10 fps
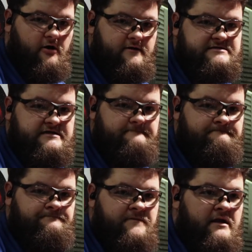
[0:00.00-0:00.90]
yards.
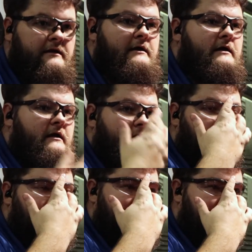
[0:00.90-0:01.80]

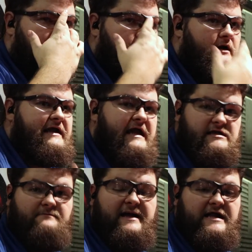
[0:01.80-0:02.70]
Now,
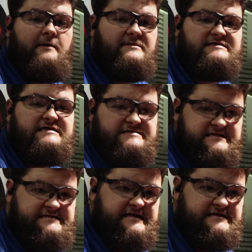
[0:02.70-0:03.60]
again, depending on the
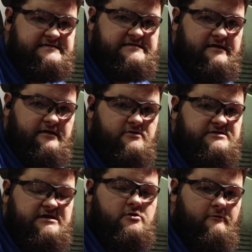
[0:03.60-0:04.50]
distances you're
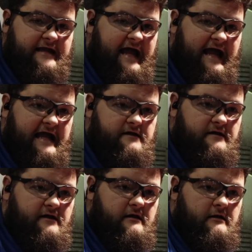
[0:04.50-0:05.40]
zeroing at,
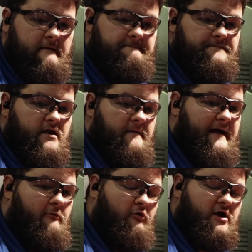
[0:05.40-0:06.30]

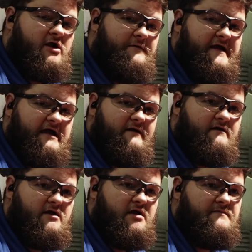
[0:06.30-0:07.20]
that one click
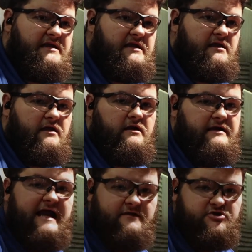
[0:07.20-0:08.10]
could be
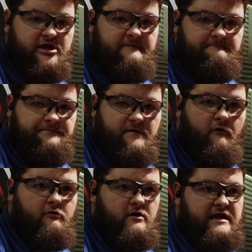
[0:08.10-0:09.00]
negligible
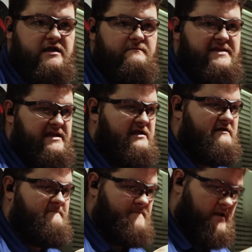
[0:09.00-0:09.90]
or it could
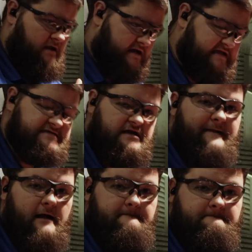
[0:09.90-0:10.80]
be a decent
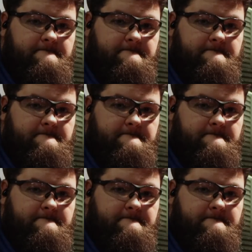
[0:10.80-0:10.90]
amount.